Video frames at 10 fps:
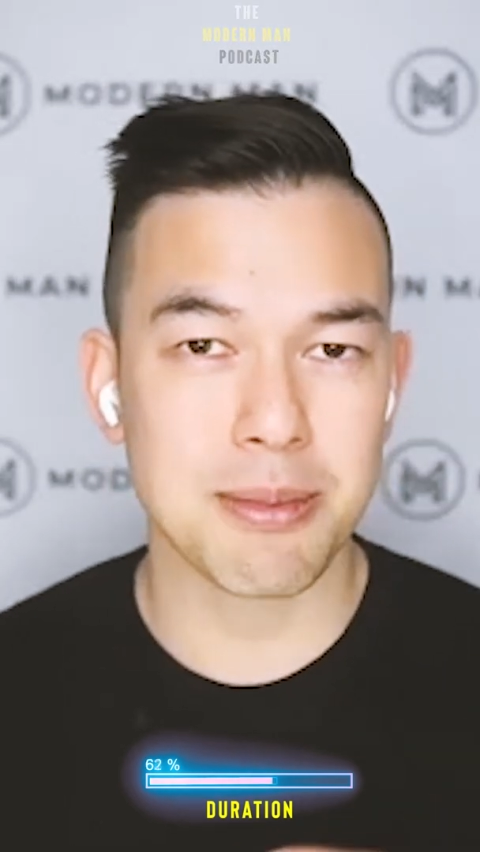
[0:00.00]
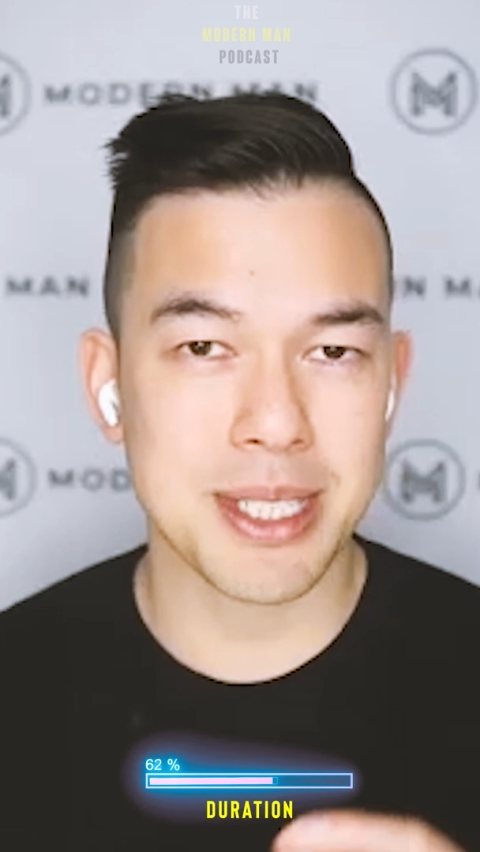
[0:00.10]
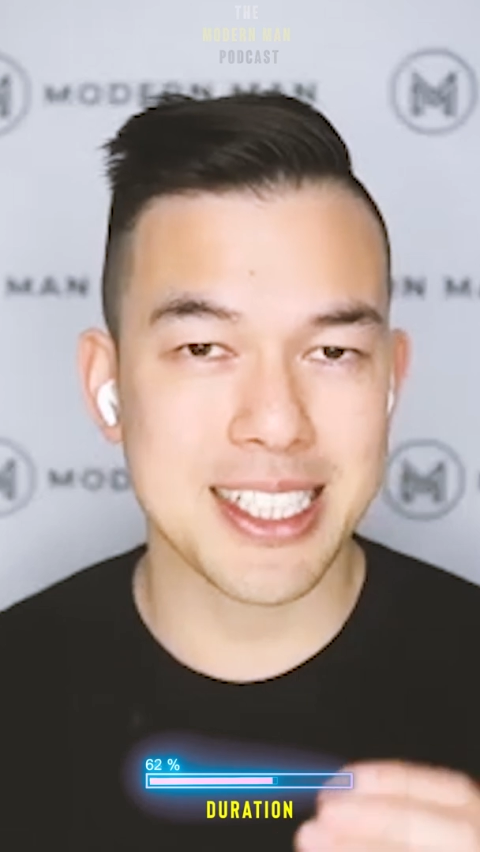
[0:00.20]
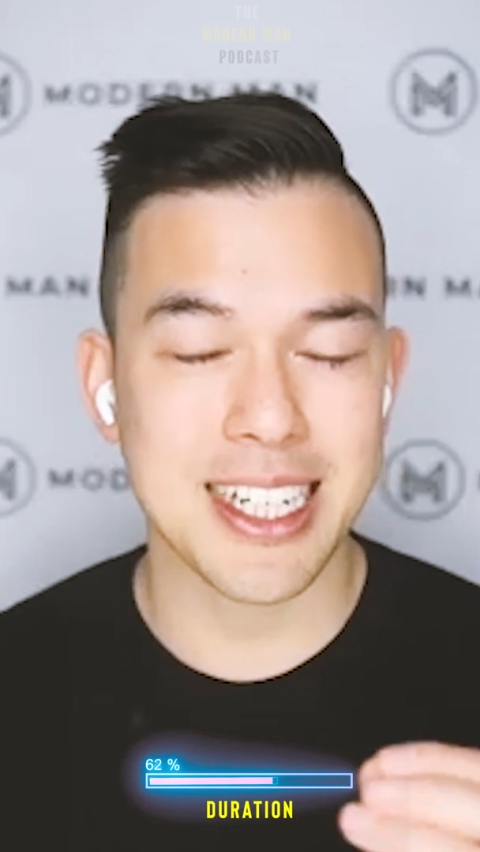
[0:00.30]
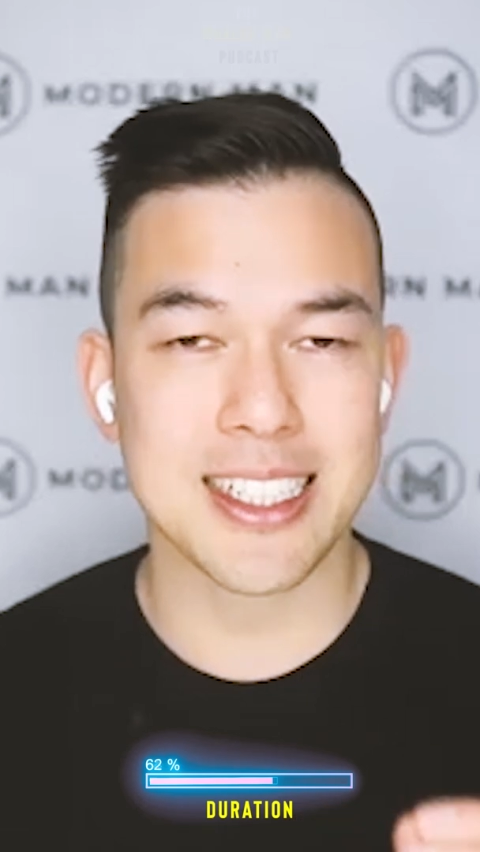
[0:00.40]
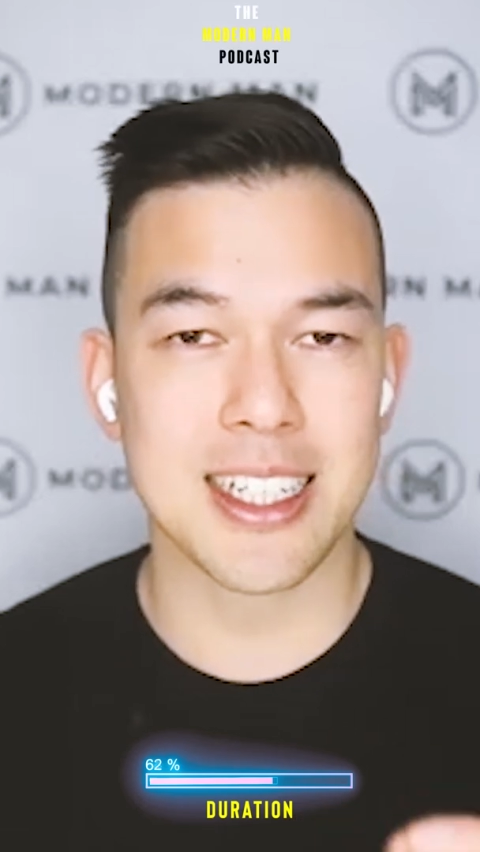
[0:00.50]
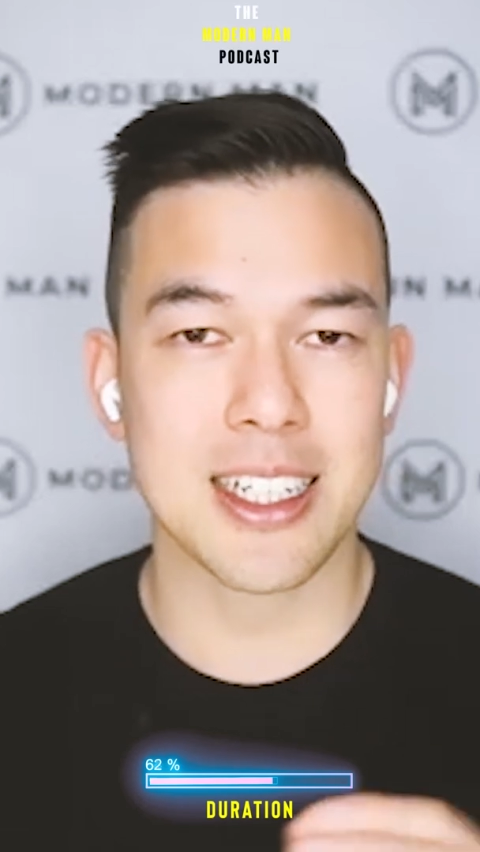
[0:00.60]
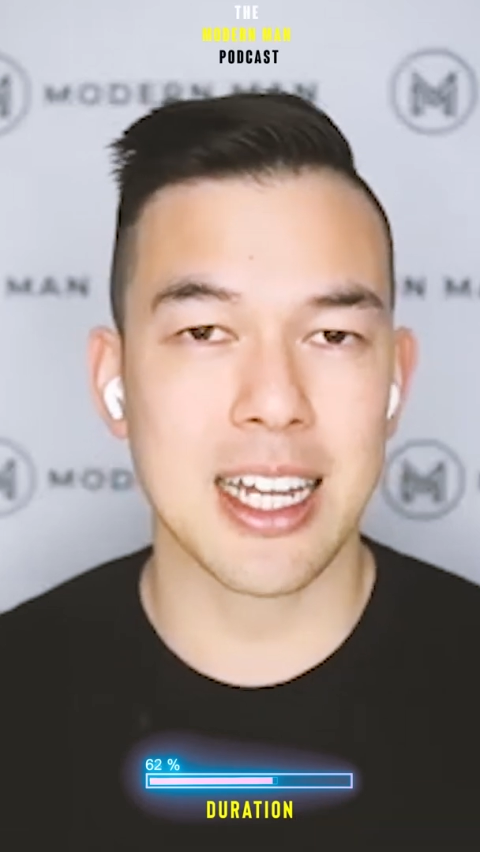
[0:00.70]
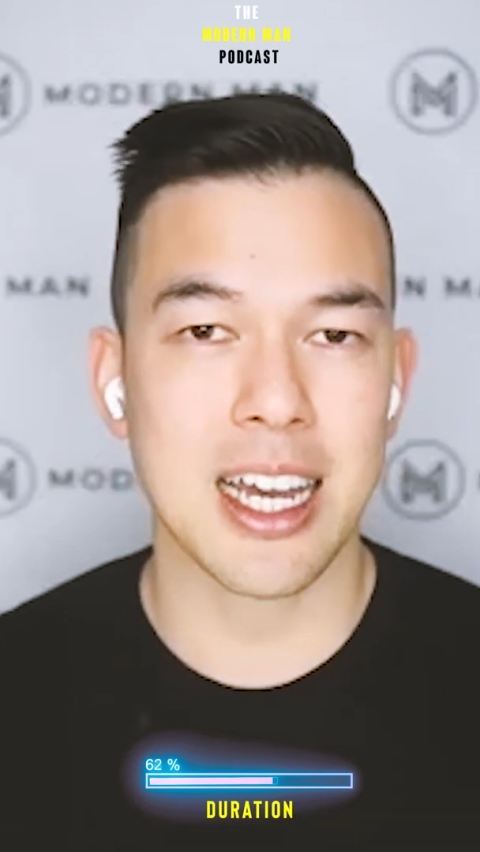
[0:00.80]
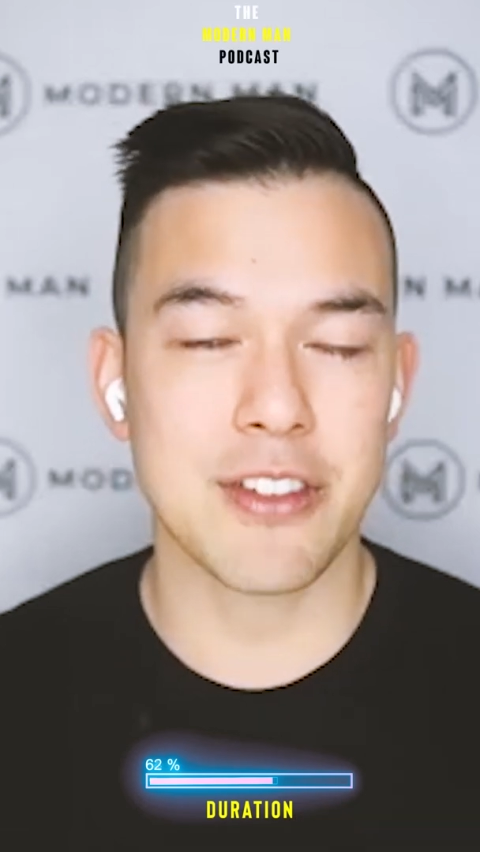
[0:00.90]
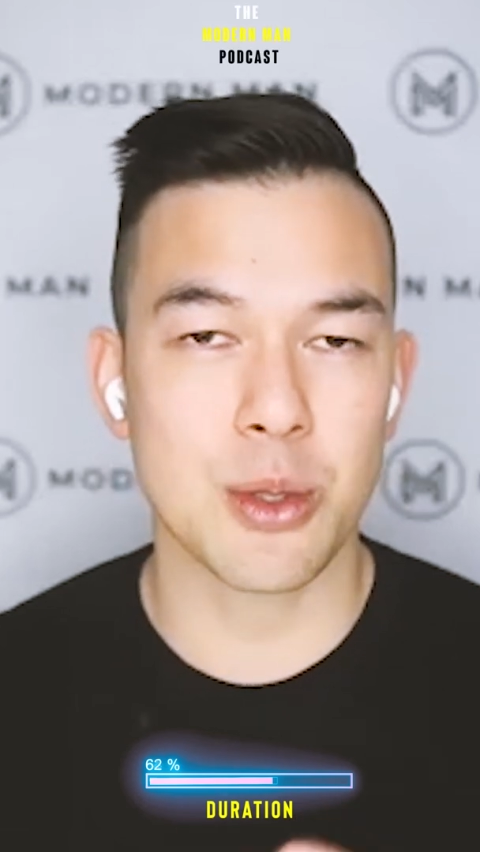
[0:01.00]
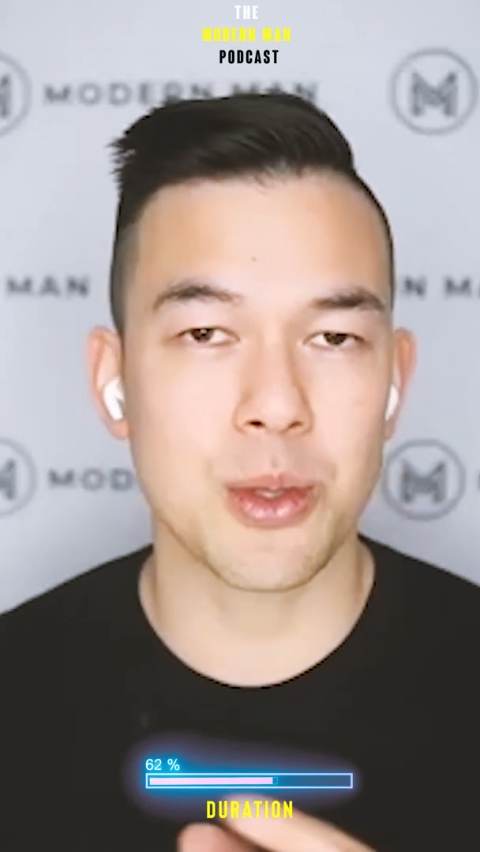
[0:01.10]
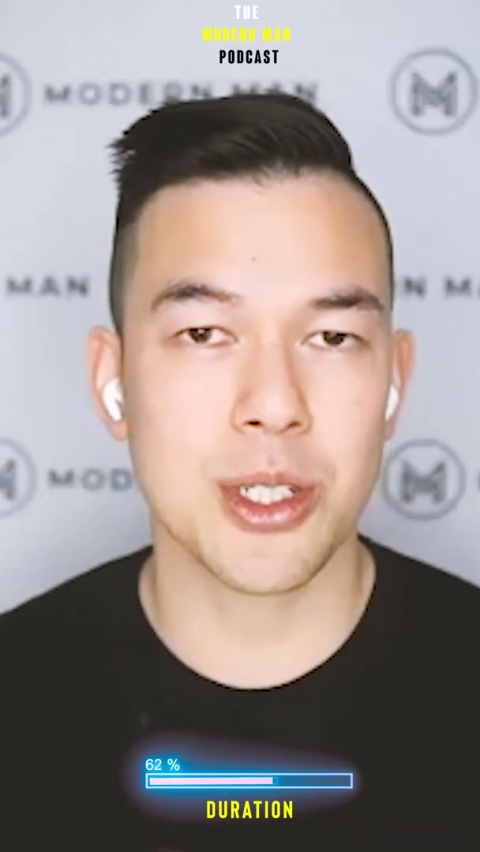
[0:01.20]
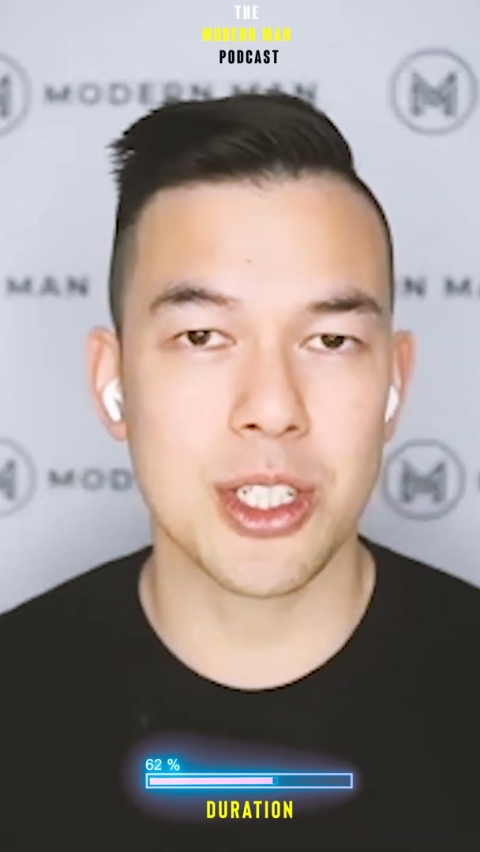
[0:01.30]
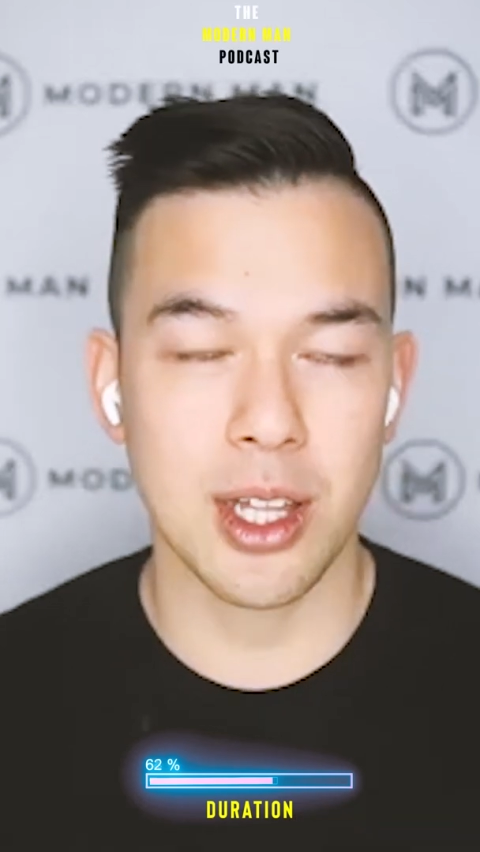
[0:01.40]
mistakes that can have you
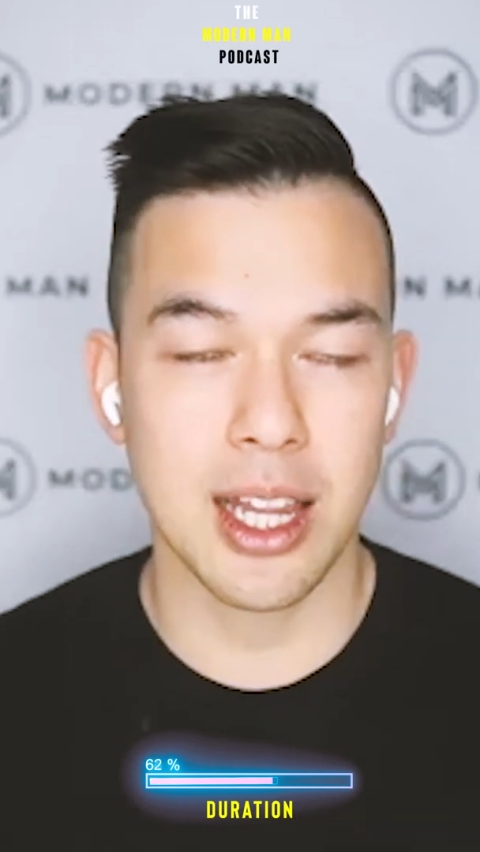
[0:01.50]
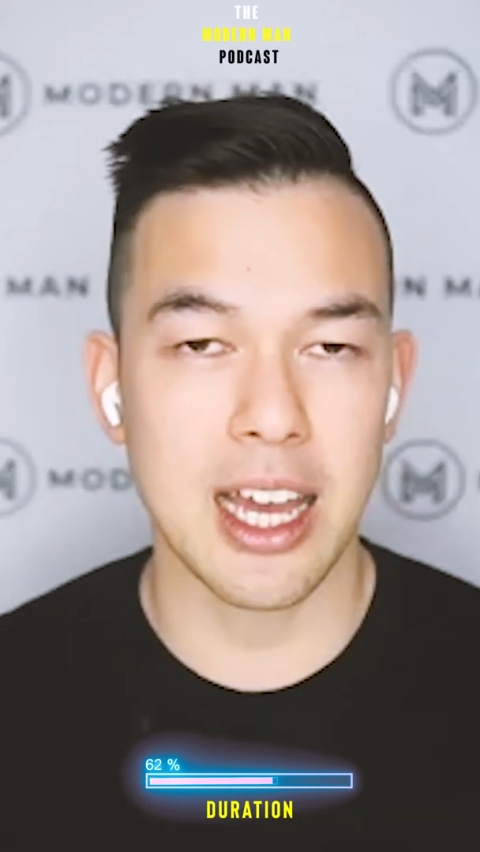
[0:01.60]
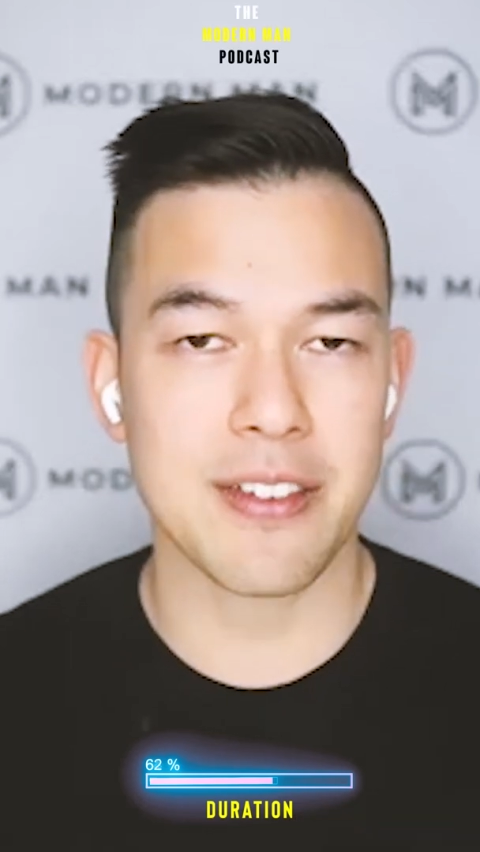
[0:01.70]
ruin your life,